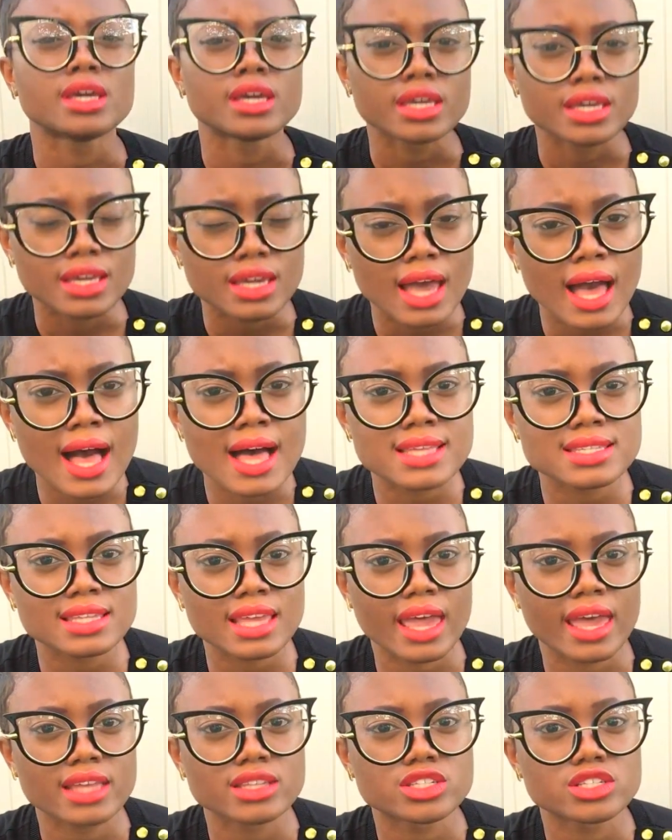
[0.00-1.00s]
He has
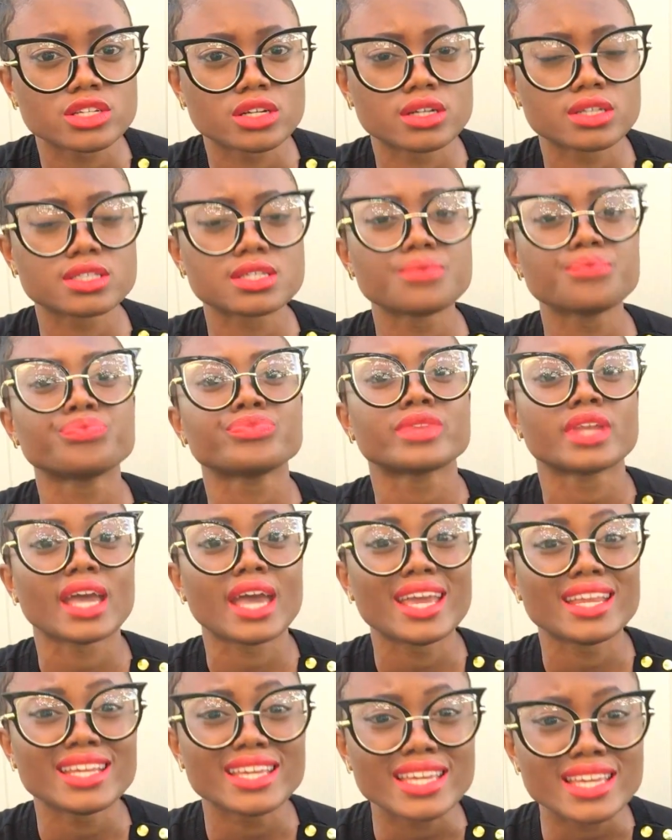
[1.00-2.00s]
answers,
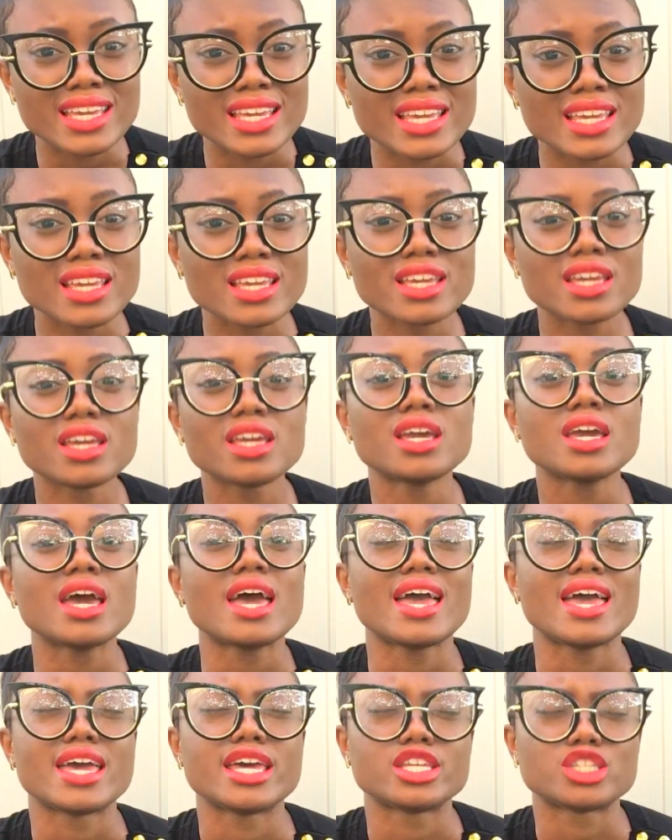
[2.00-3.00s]
and he
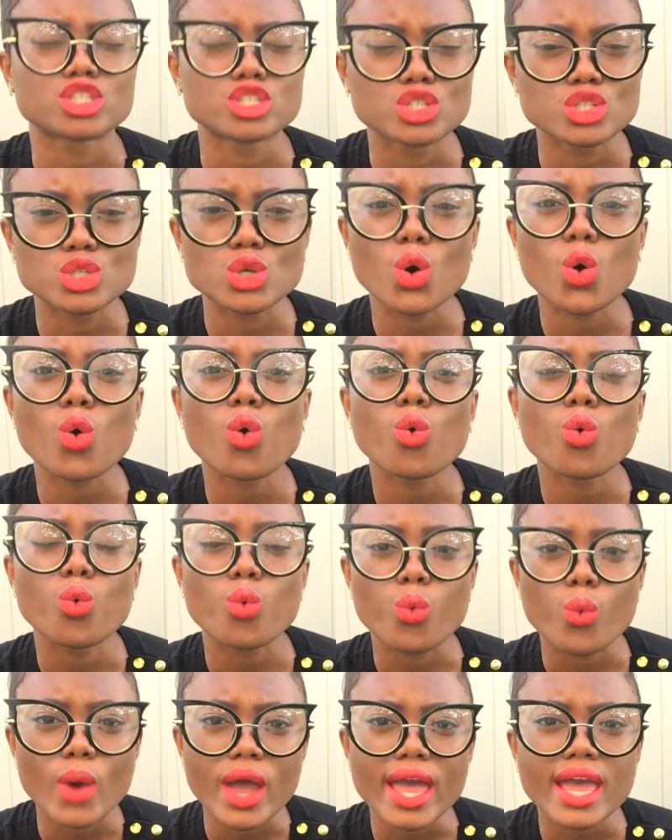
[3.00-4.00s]
is so
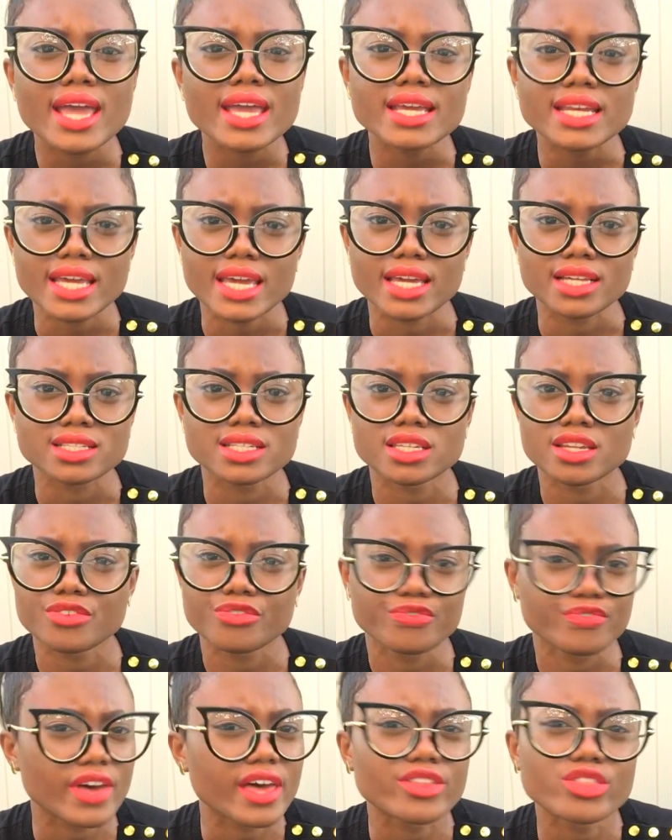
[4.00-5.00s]
waiting to
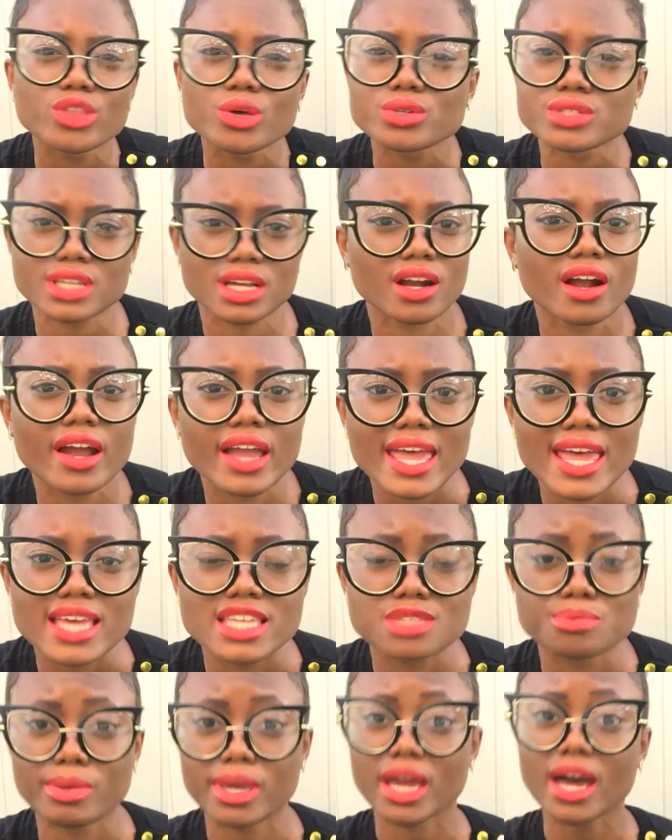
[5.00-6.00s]
defend those that are
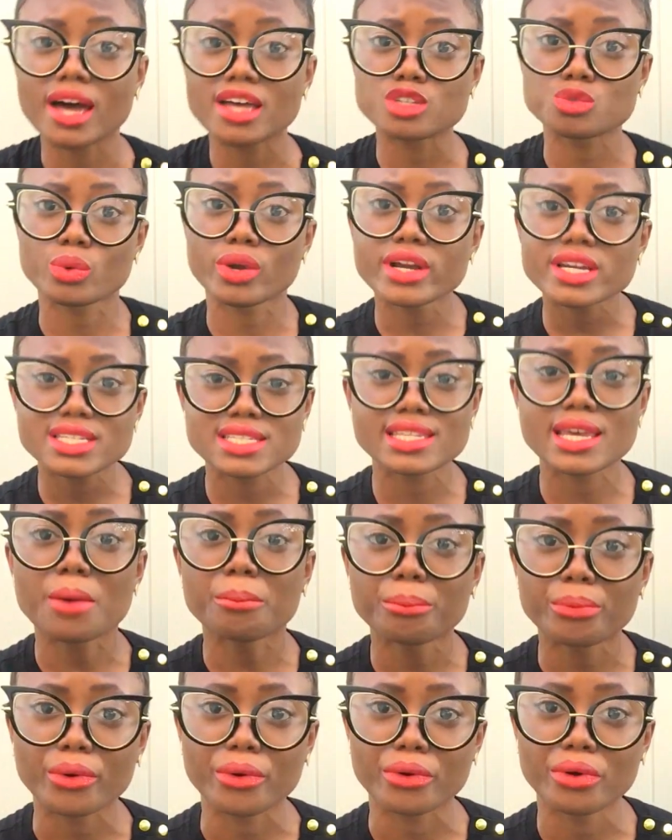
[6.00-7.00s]
his, because we're his
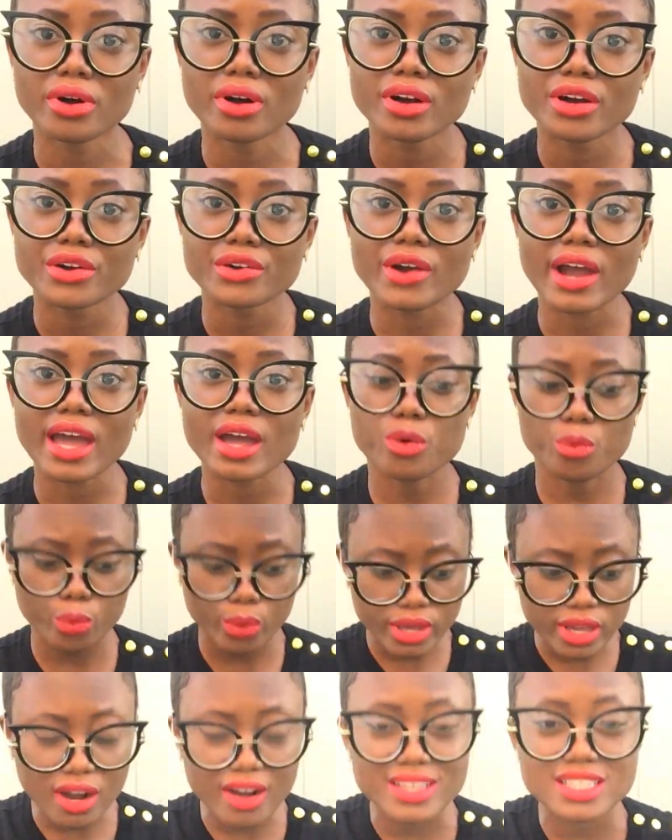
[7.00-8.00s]
temple, right?
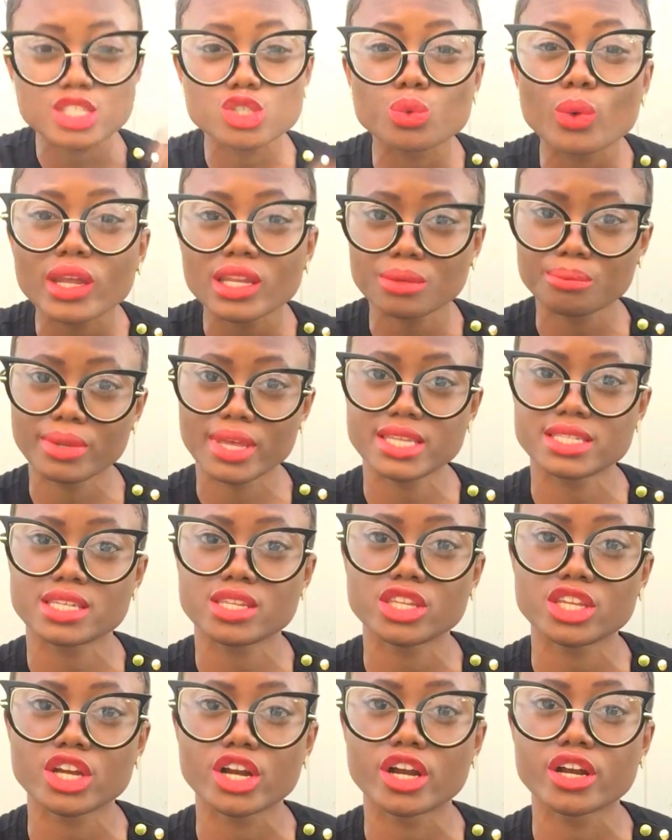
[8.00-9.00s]
We are his dwelling place
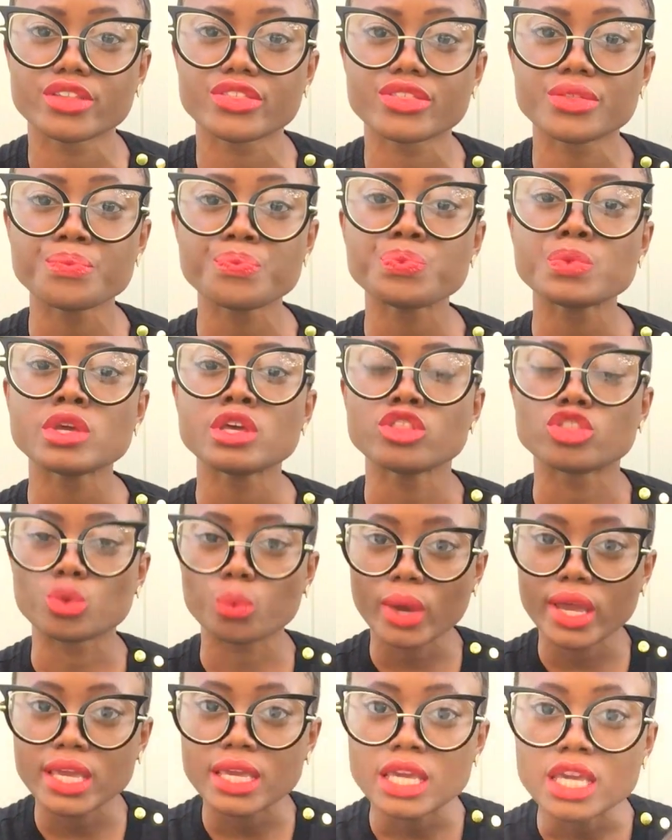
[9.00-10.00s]
in the earth. The
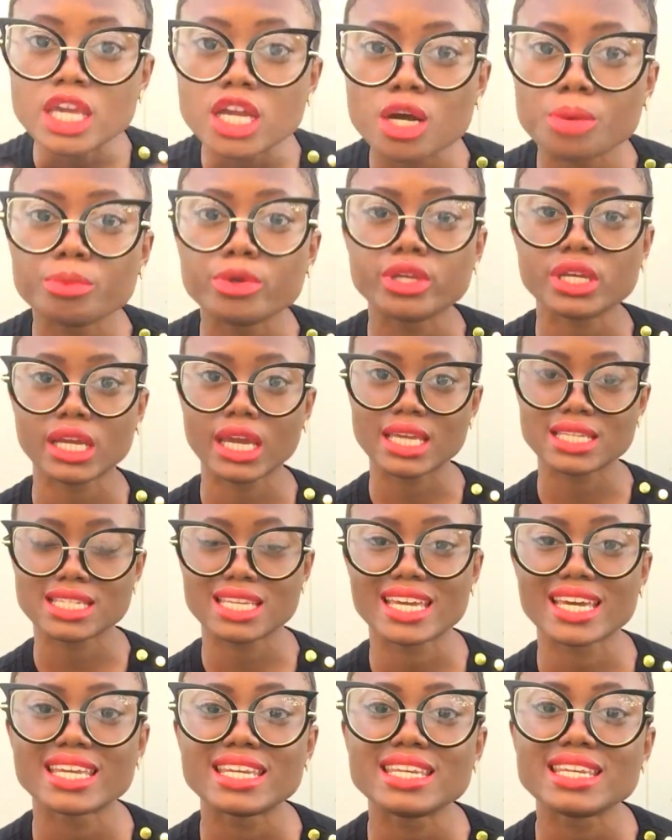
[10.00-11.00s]
way he communicates
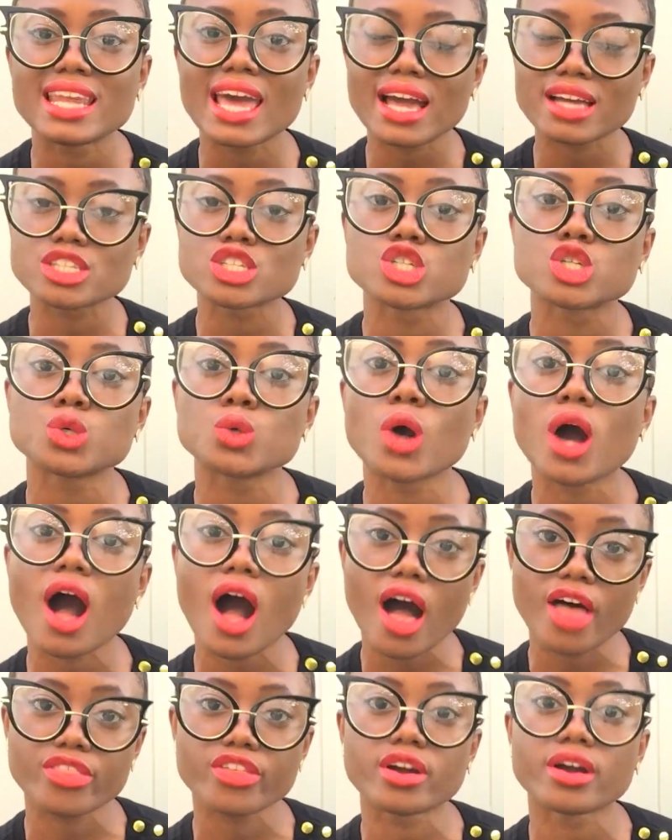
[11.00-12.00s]
and connects to
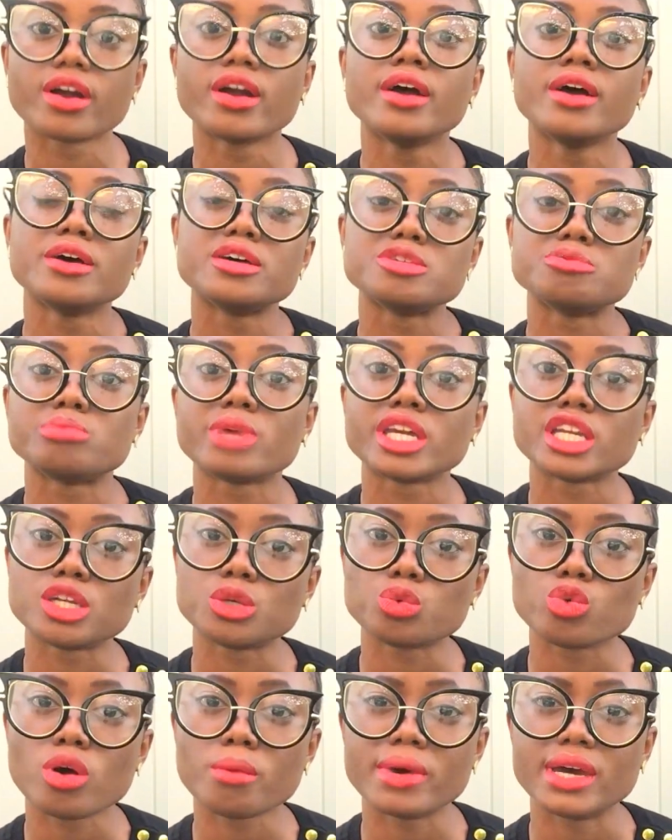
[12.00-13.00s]
other men
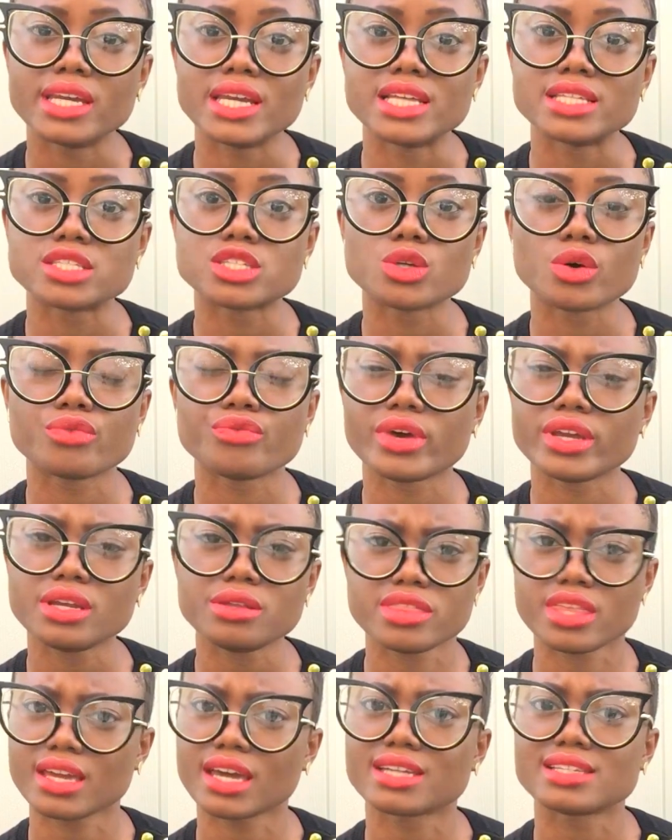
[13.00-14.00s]
and women. And so if
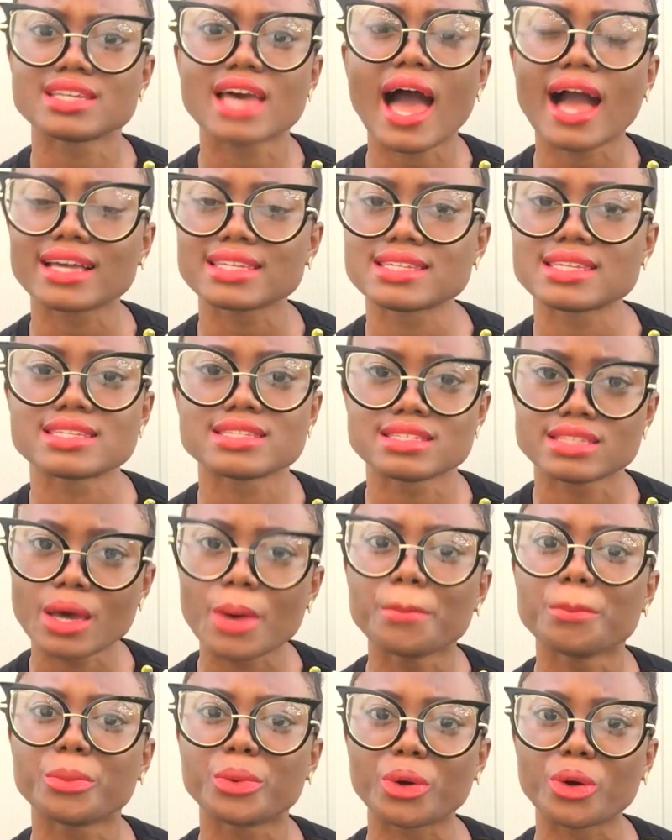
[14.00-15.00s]
anything attacks his
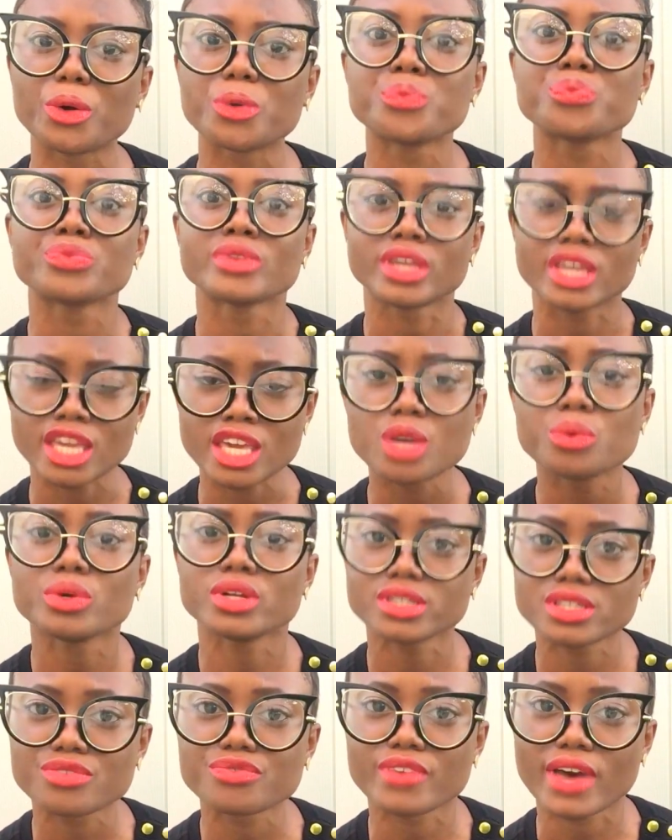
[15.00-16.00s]
temple, he will
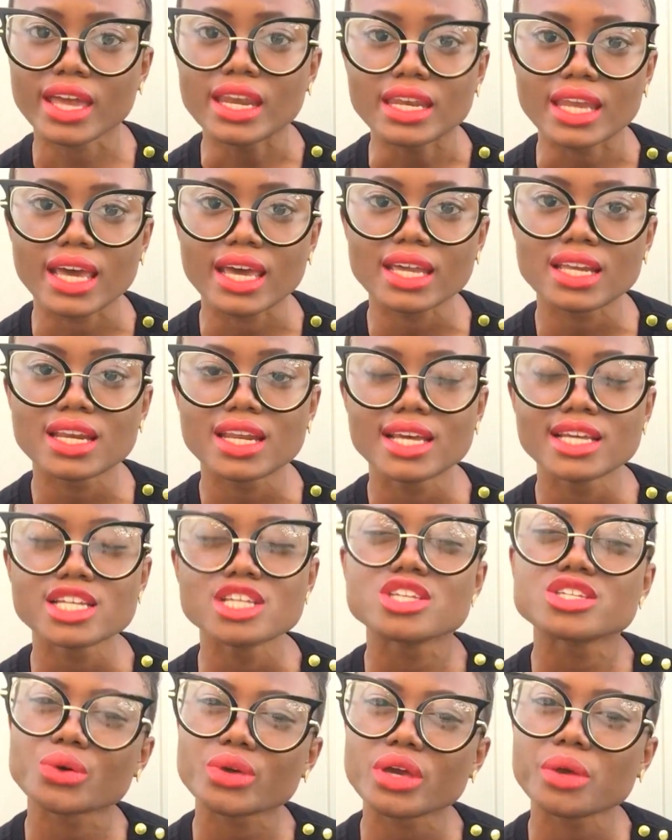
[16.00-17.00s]
defend it.
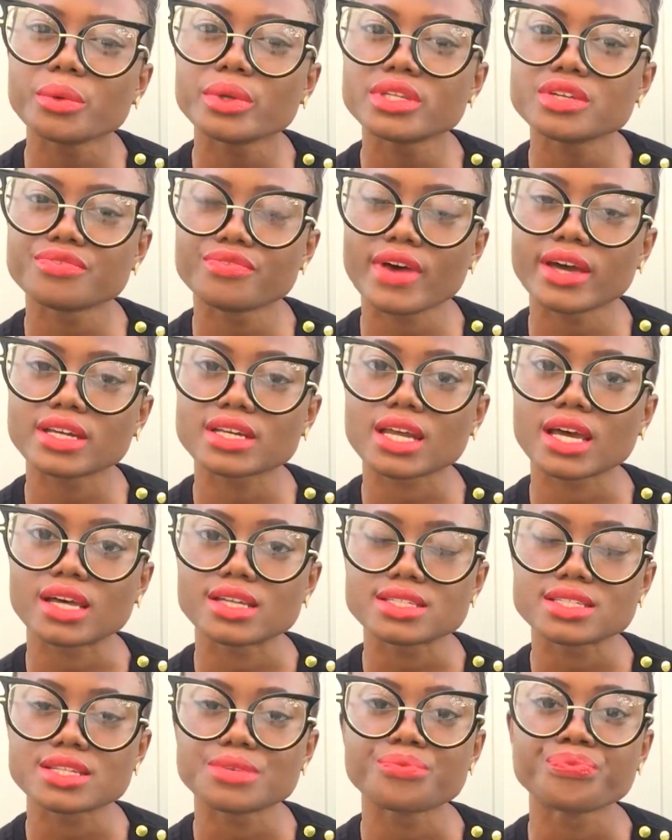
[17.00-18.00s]
So he will defend
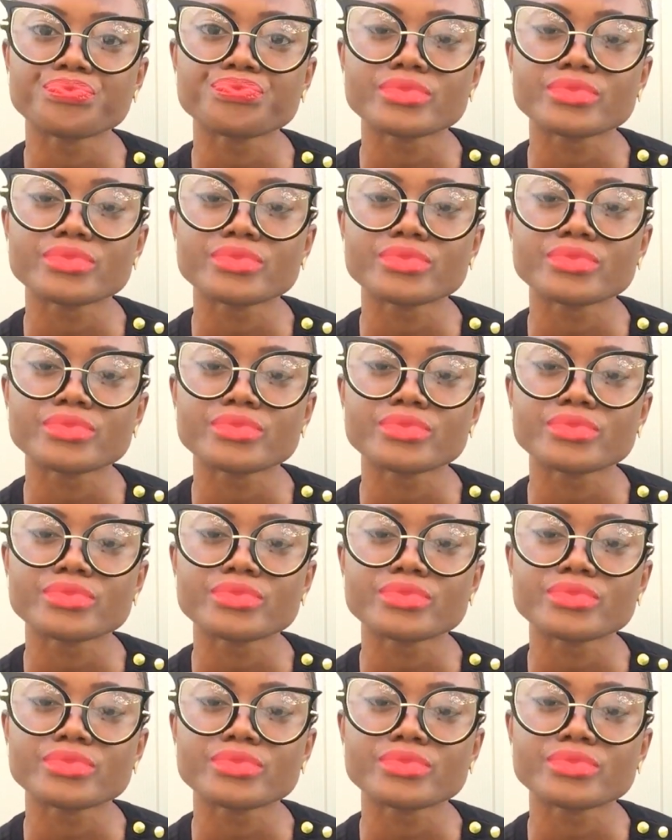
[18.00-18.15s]
us.